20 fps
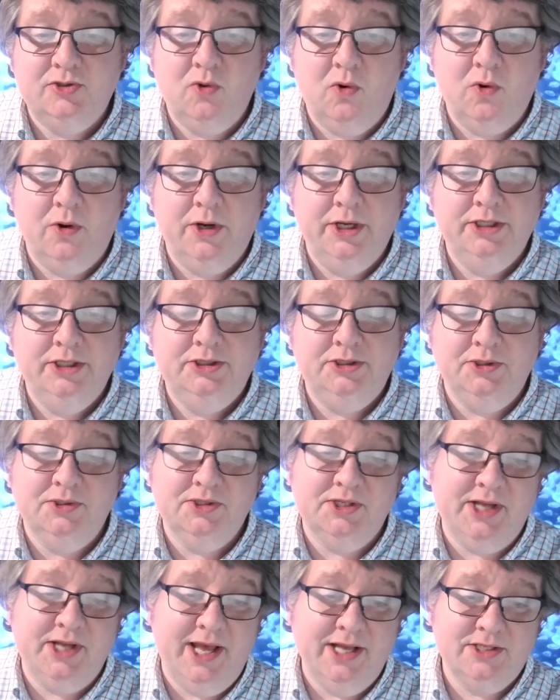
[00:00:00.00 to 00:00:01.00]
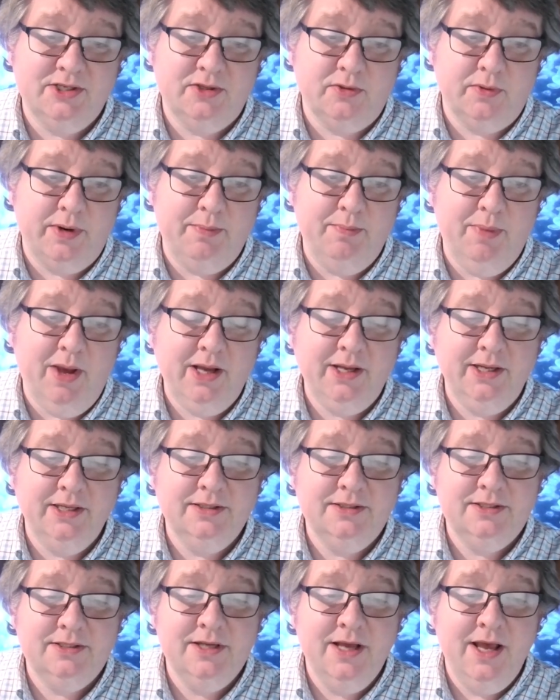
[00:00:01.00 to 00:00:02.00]
storage using S3
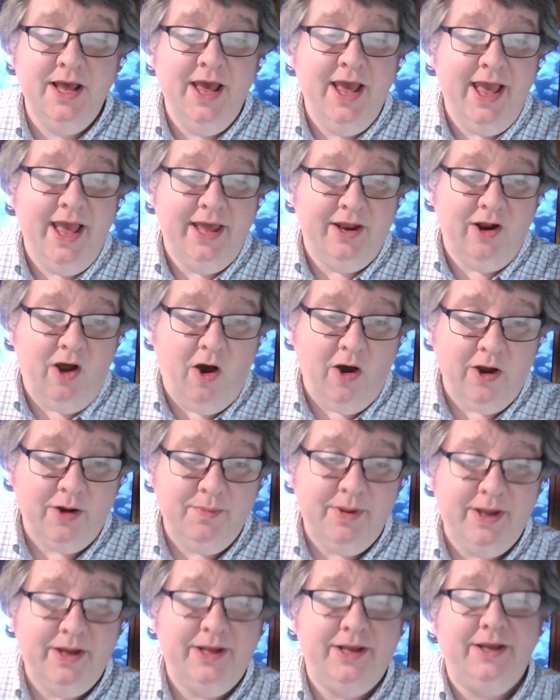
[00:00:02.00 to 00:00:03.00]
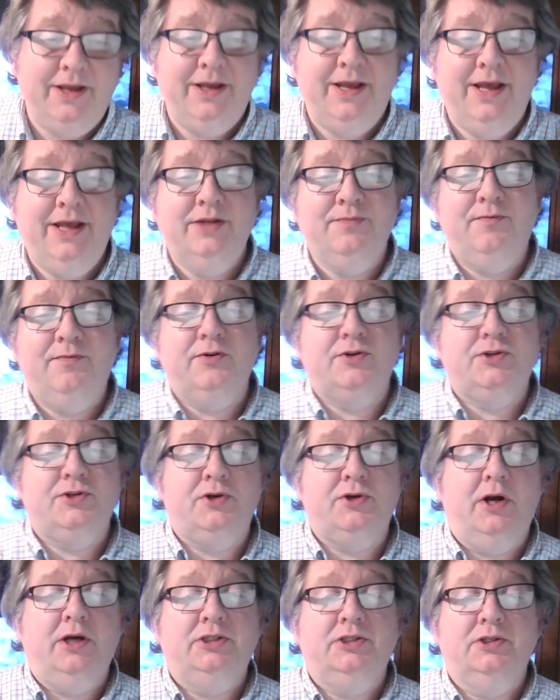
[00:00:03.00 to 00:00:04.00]
buckets, and automating
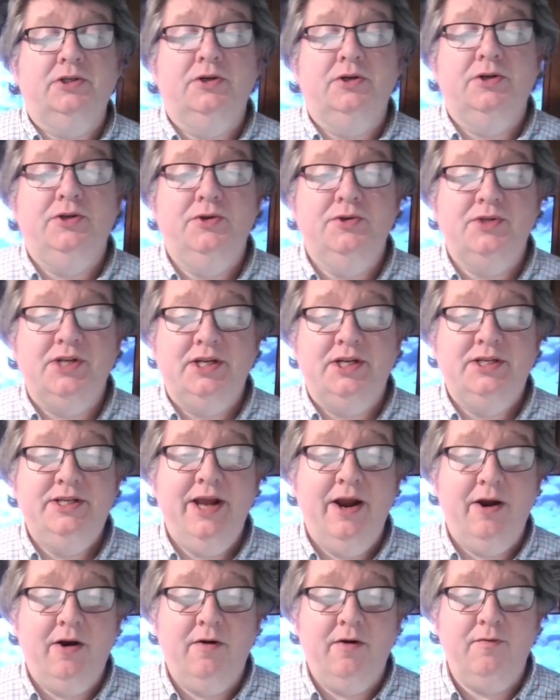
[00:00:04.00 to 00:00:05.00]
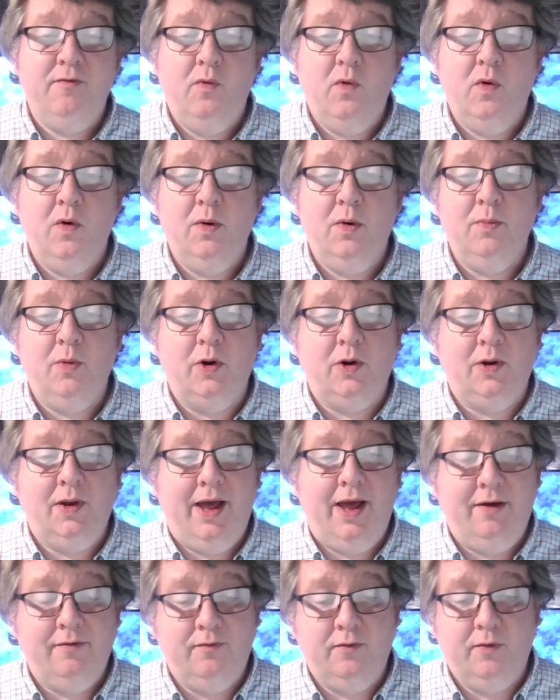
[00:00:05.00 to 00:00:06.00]
infrastructure using Terraform or
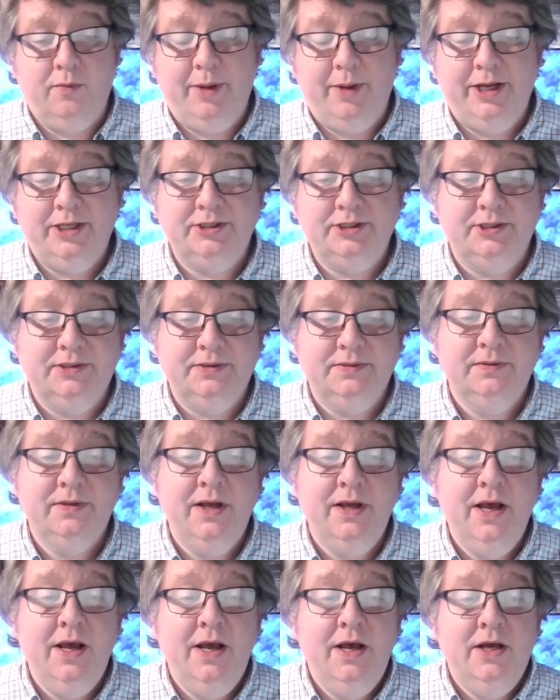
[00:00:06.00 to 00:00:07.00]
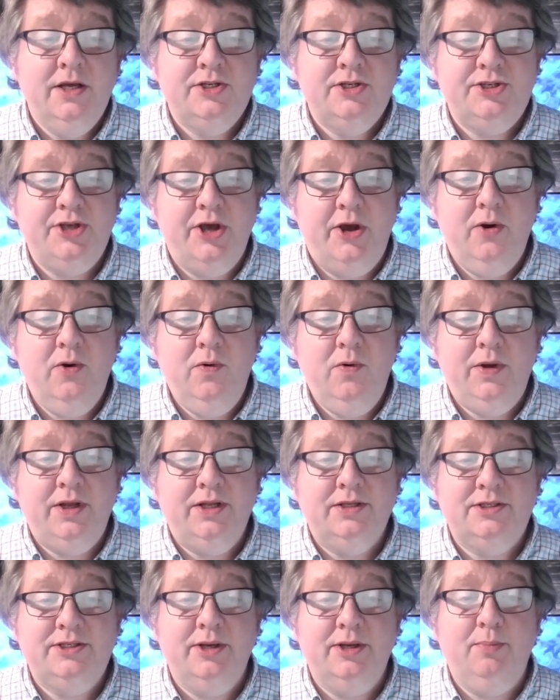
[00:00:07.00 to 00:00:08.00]
CloudFormation. So,
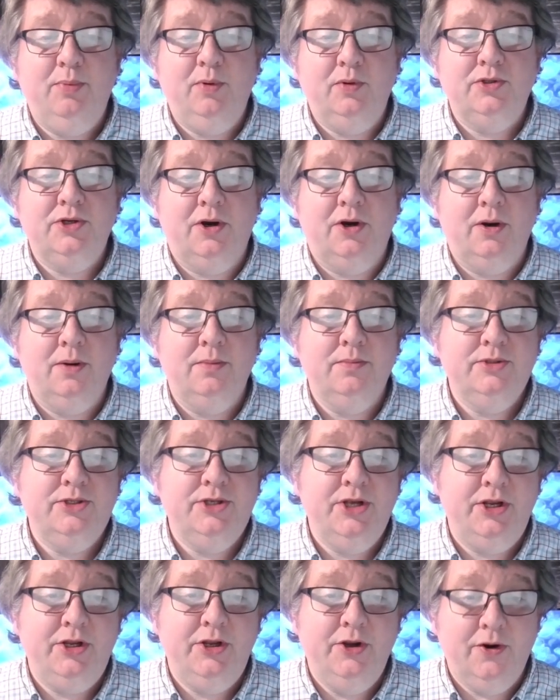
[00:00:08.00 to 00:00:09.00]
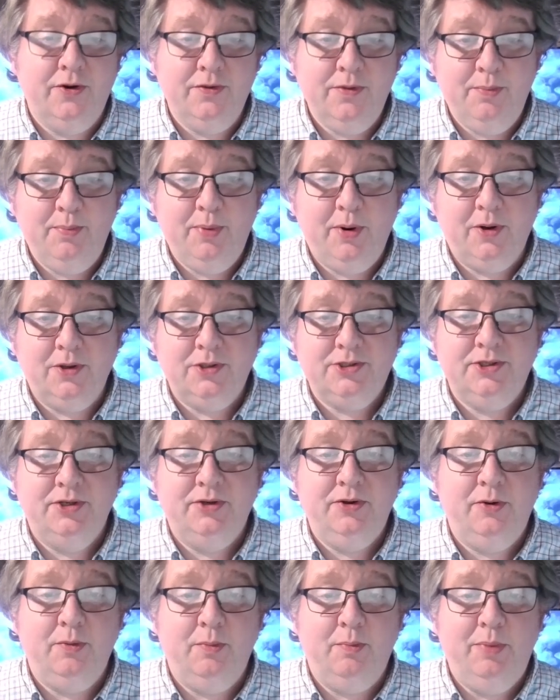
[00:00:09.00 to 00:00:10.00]
in simple terms, you're the
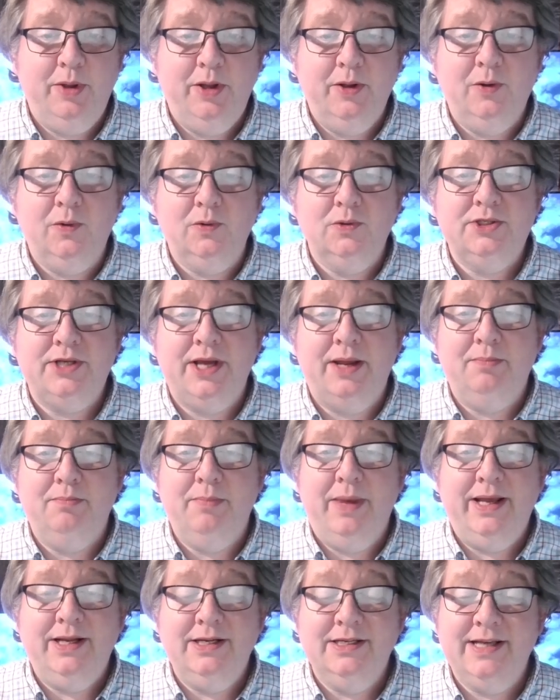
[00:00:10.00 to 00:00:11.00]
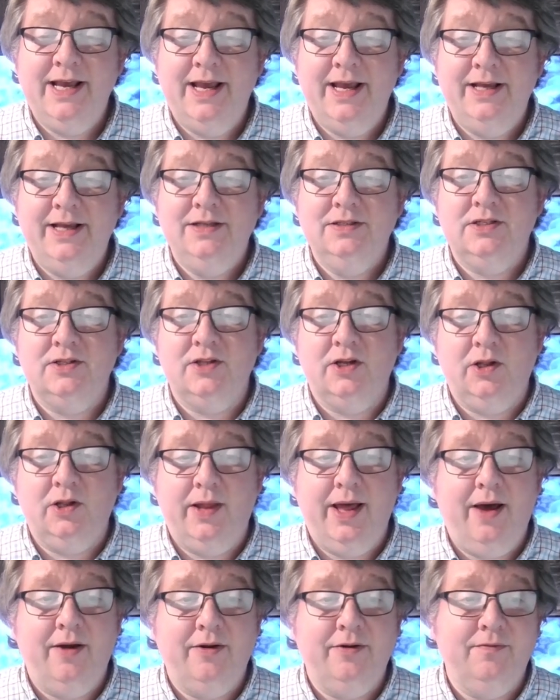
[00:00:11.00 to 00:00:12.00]
person who builds and maintains the
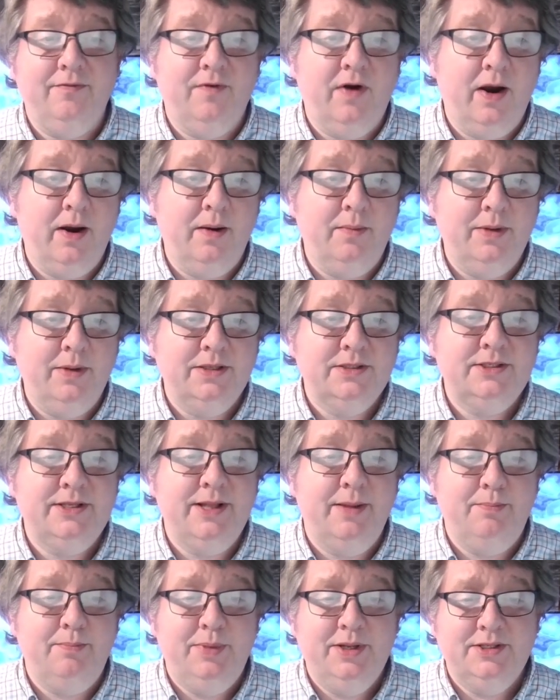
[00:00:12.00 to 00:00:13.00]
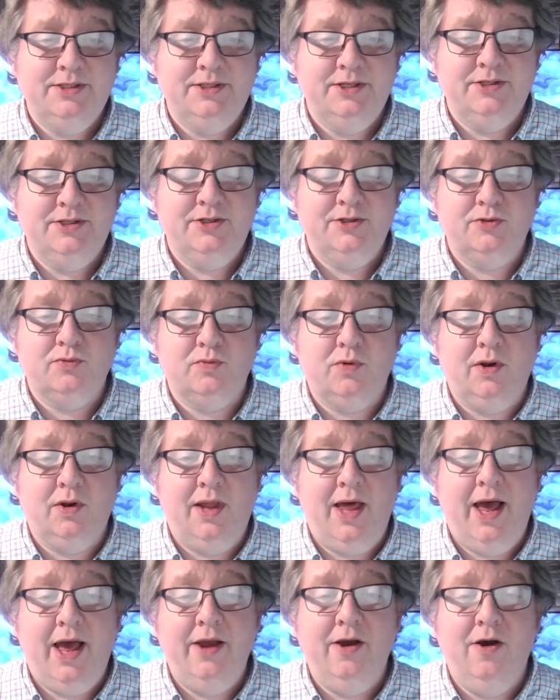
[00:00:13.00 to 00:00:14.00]
cloud environments that businesses
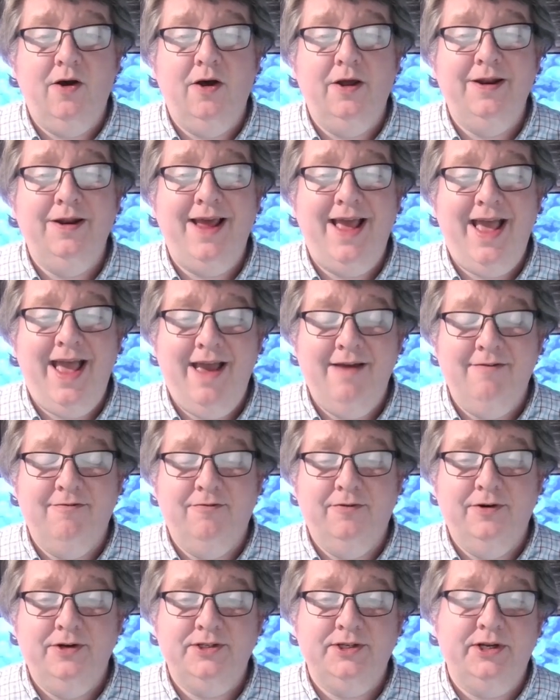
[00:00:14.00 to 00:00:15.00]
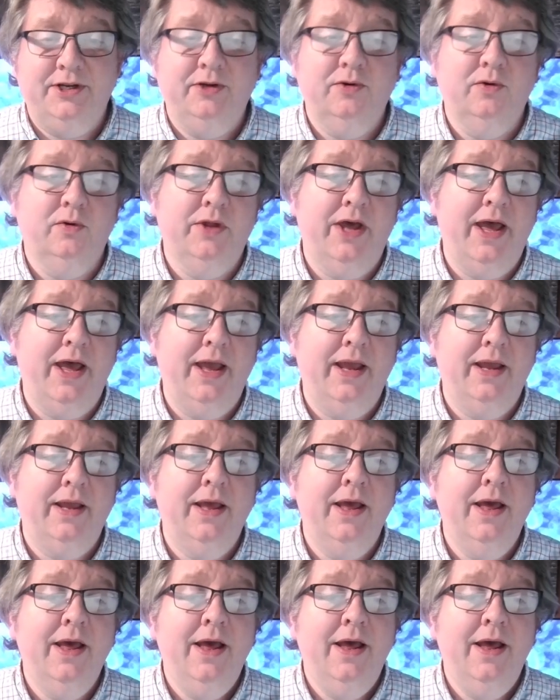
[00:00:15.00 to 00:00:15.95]
rely on every single day.